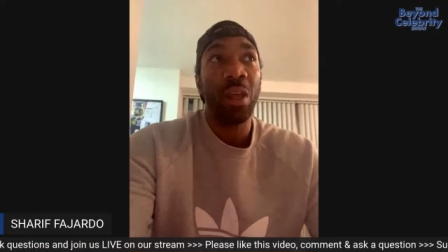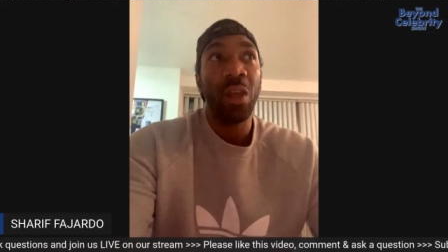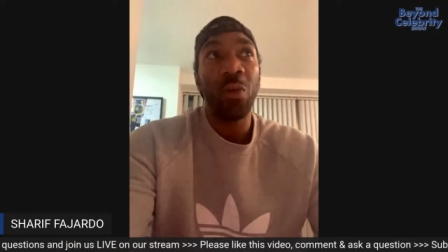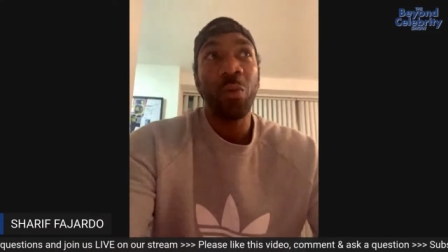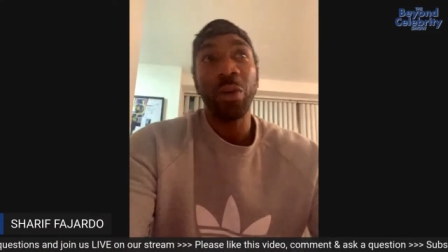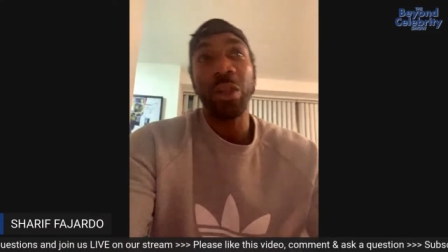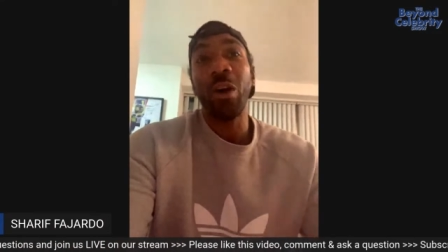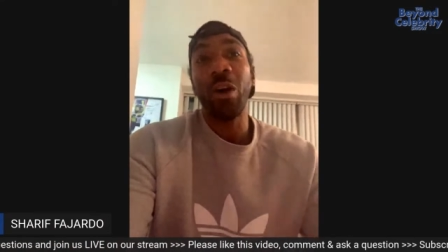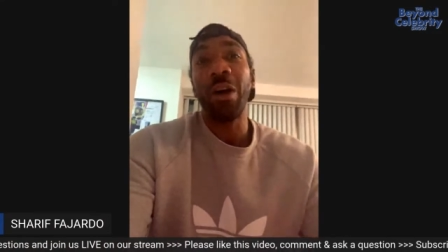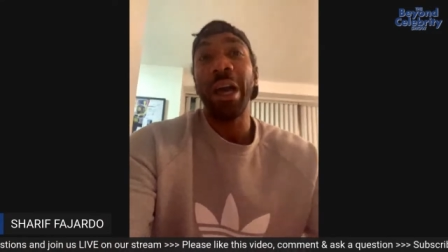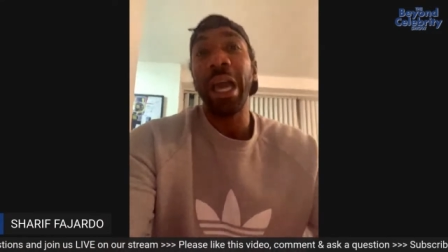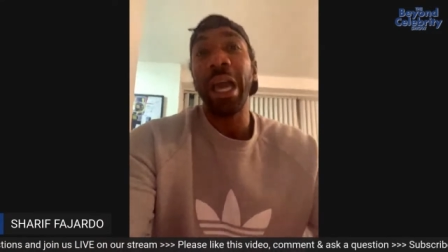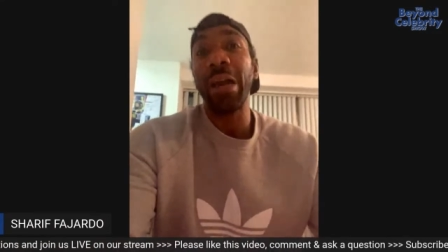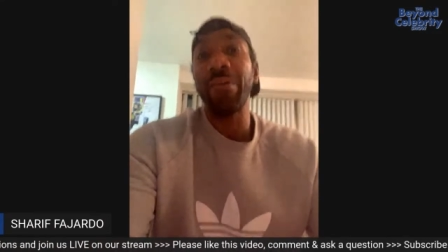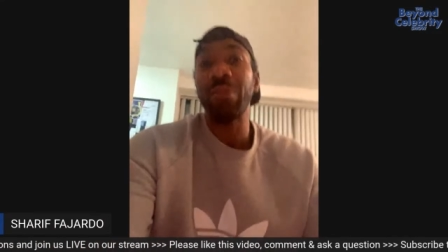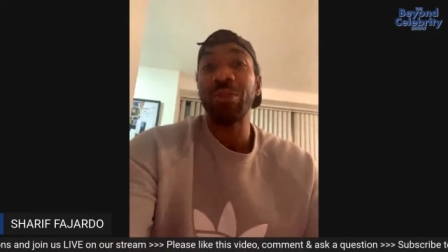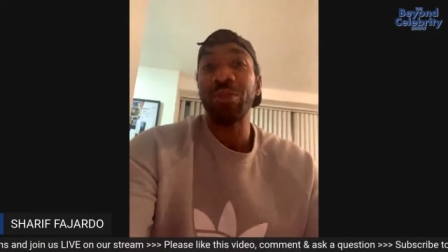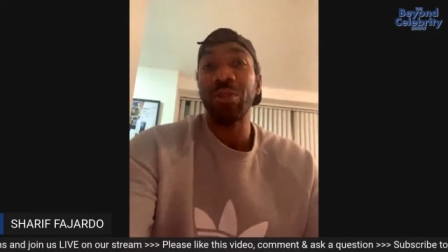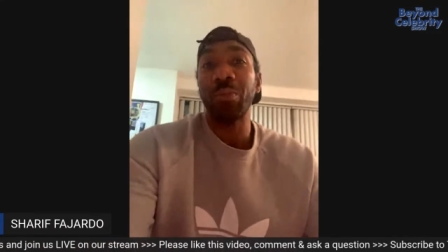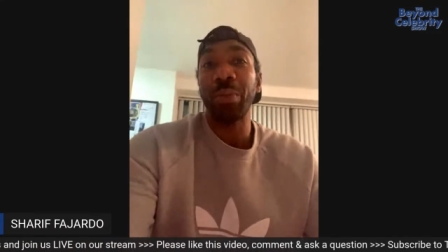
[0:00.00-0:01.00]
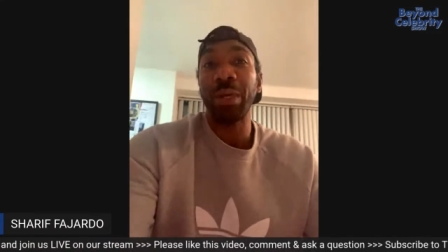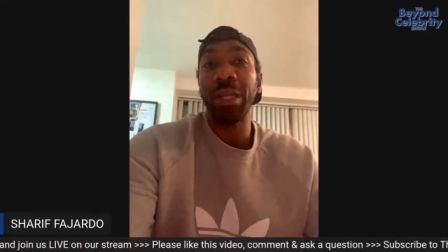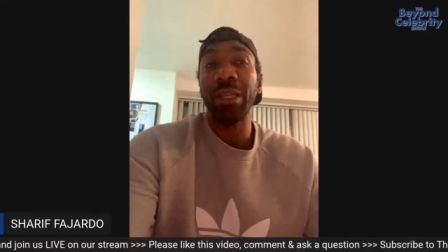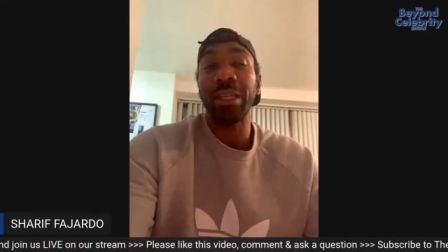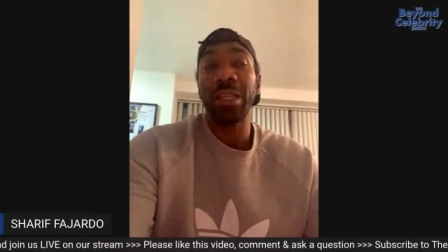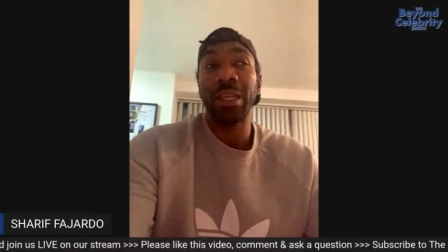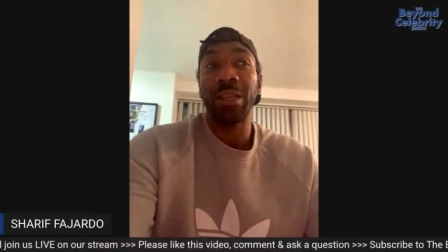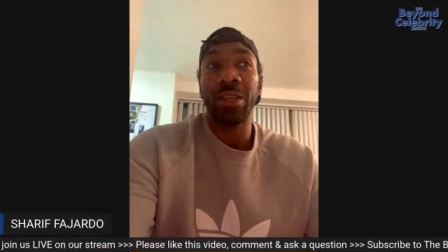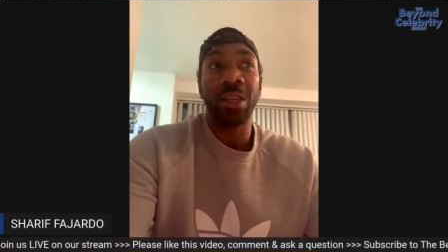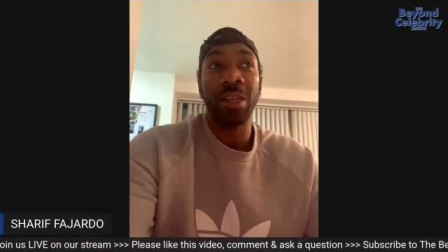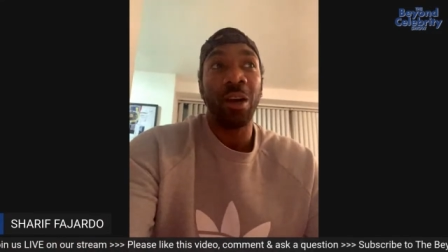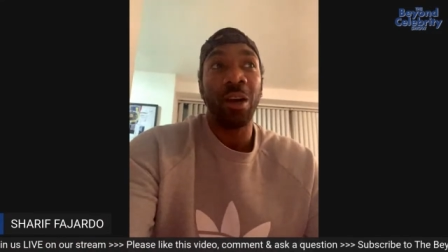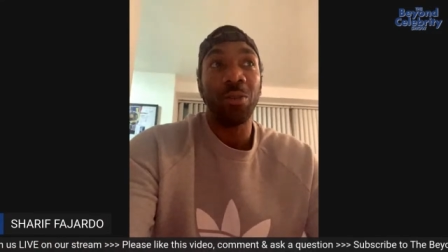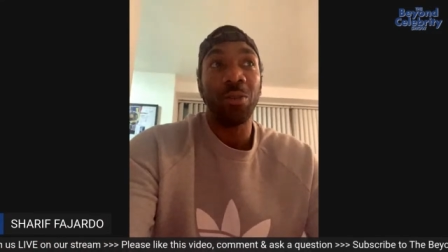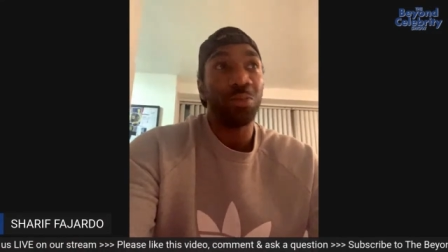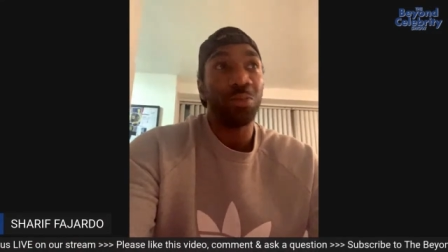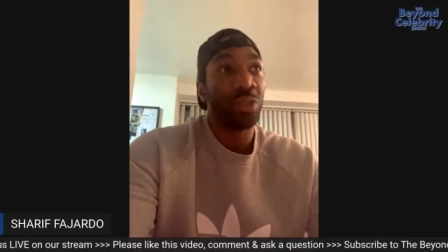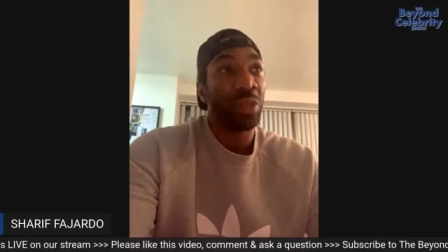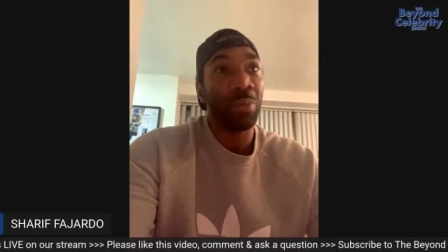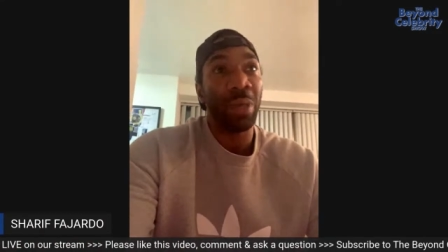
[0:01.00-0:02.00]
we all have this ability, you
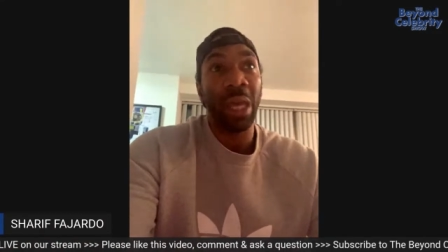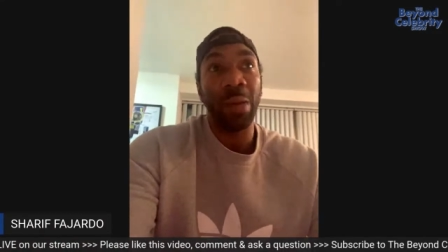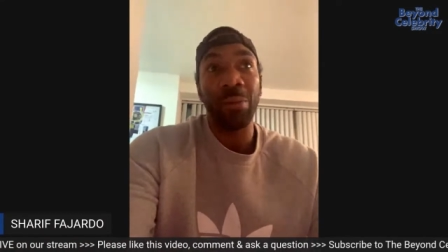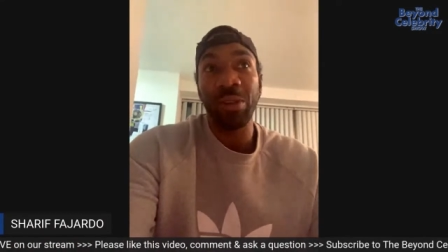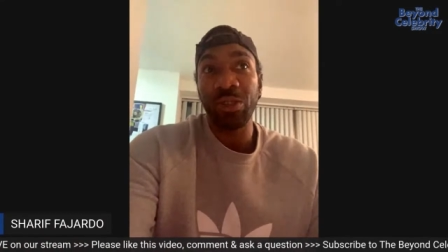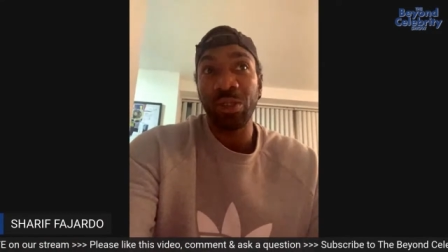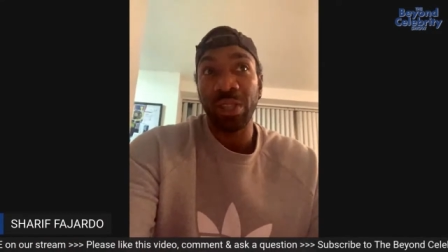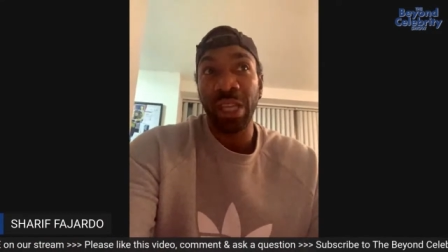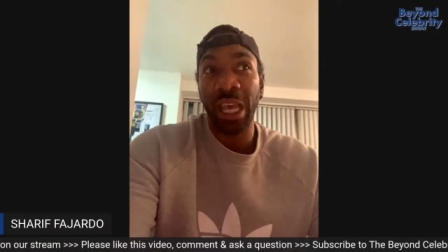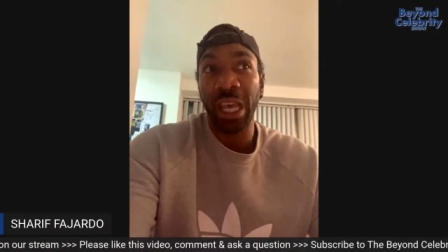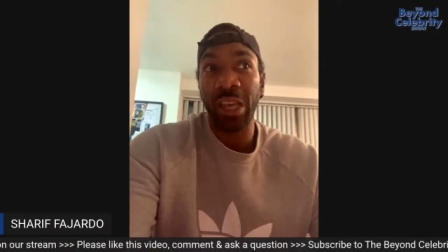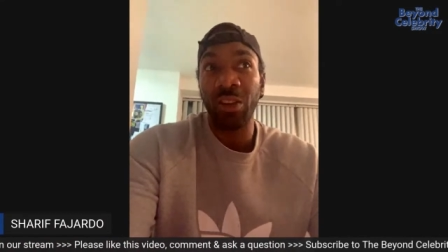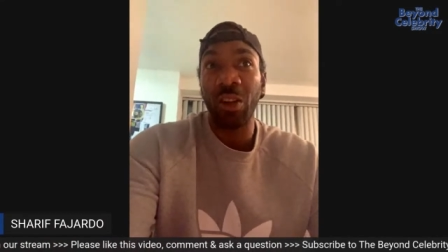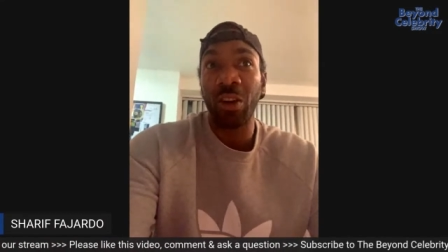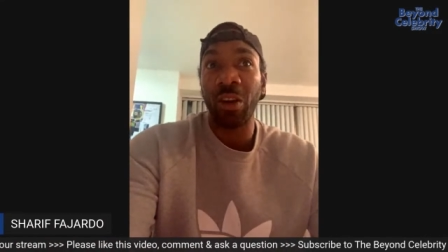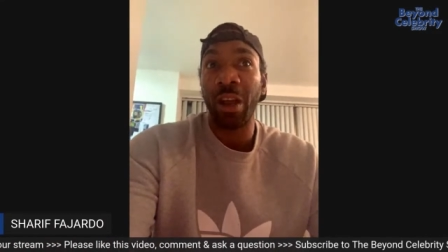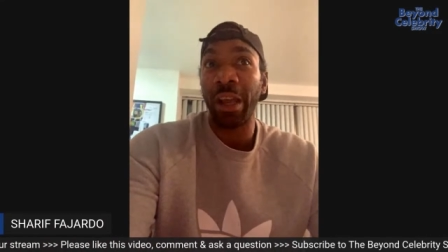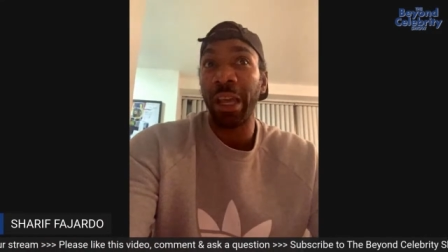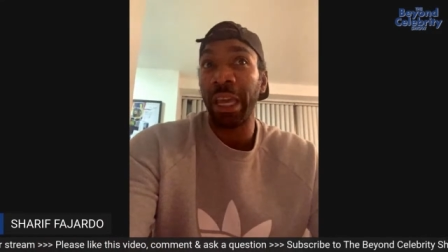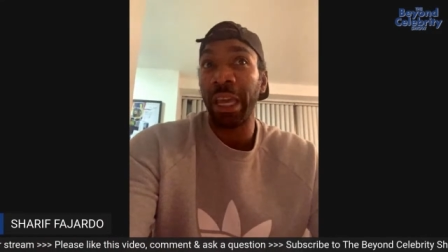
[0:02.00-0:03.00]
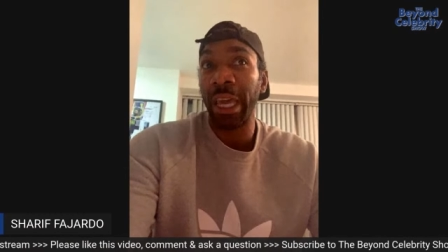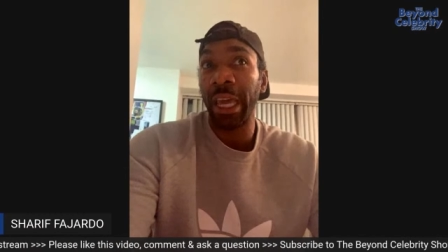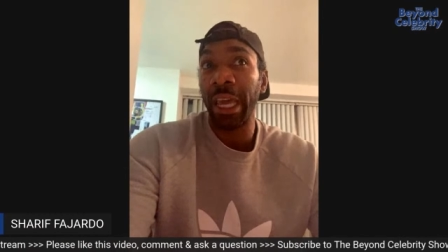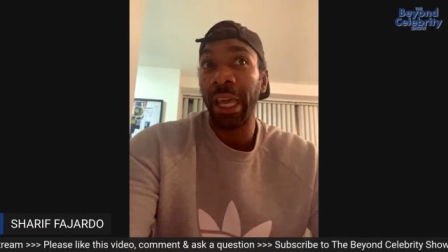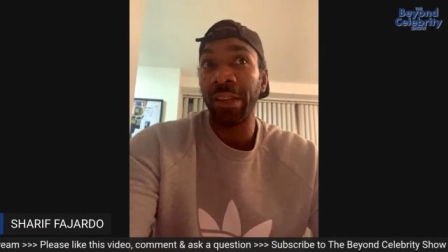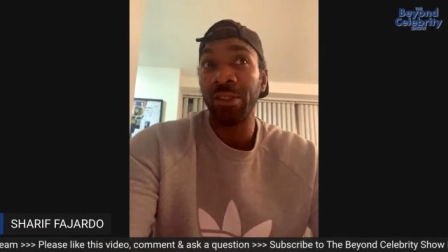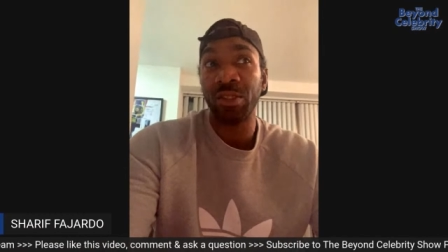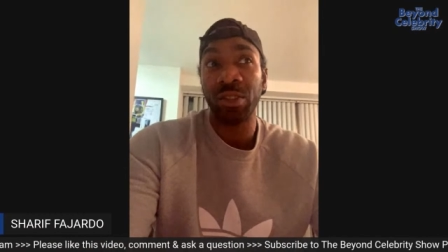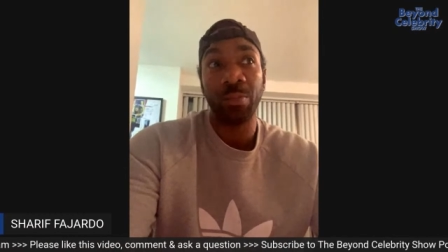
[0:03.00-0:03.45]
know, to be able to stand on our hands,